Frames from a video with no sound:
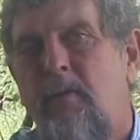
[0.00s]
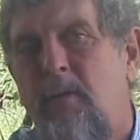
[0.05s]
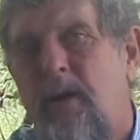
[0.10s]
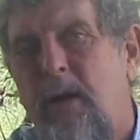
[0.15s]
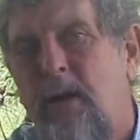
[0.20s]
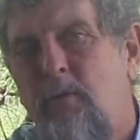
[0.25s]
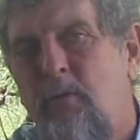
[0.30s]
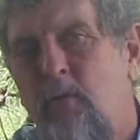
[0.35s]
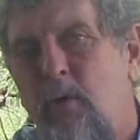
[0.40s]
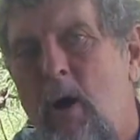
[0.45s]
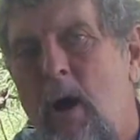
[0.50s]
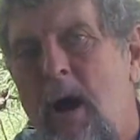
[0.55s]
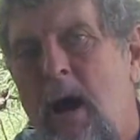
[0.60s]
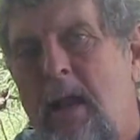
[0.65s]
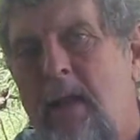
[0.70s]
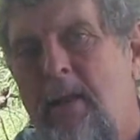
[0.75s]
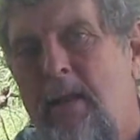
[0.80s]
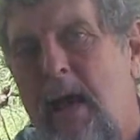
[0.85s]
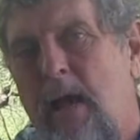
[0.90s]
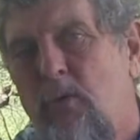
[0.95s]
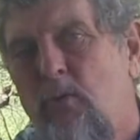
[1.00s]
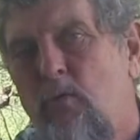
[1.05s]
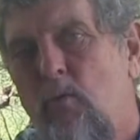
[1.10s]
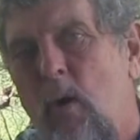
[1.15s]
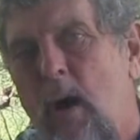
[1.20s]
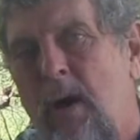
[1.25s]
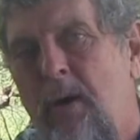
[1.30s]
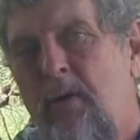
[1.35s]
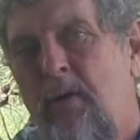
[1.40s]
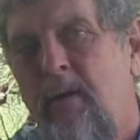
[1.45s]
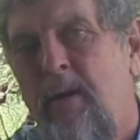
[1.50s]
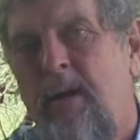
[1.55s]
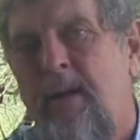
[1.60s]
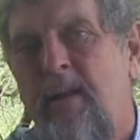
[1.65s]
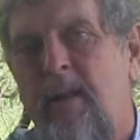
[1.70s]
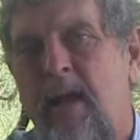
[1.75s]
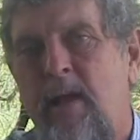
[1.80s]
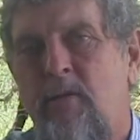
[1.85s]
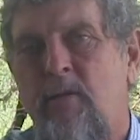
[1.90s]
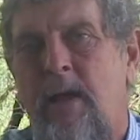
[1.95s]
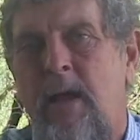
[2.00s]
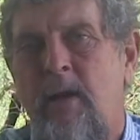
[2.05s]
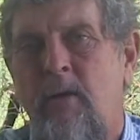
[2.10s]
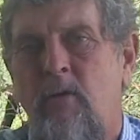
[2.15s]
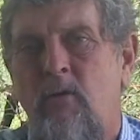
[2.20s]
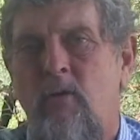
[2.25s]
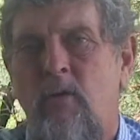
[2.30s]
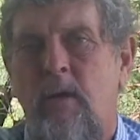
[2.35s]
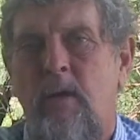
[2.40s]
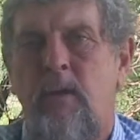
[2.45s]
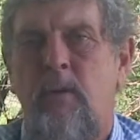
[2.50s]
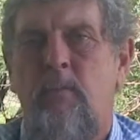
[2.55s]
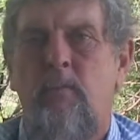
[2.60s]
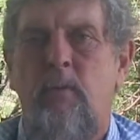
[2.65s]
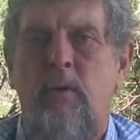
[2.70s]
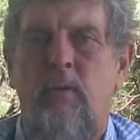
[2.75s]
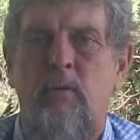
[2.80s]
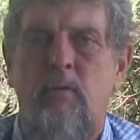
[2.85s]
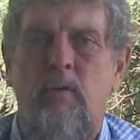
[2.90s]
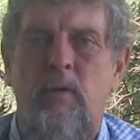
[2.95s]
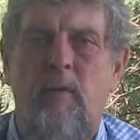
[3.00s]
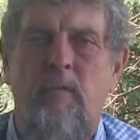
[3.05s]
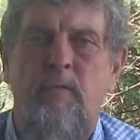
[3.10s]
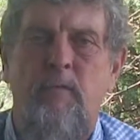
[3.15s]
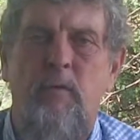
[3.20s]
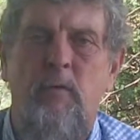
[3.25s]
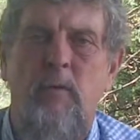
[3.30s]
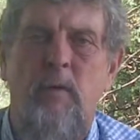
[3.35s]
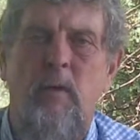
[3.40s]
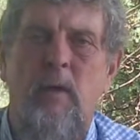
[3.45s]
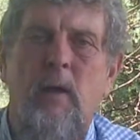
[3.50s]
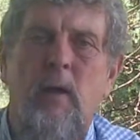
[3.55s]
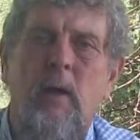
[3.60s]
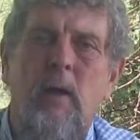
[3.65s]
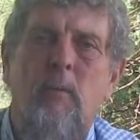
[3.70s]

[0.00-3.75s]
that draw on less water and less energy to produce our food,